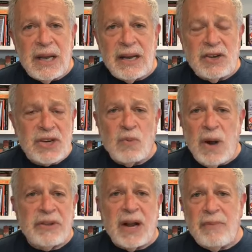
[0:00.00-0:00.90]
And he said,
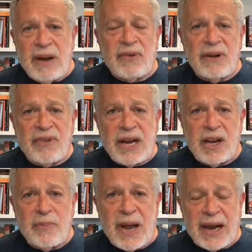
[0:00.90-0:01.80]
"Well, then I'm never inviting
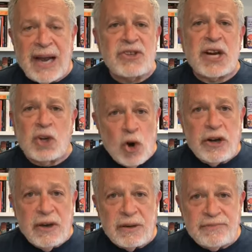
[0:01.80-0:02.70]
you back." I said,
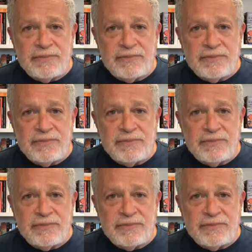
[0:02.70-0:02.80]
"Good."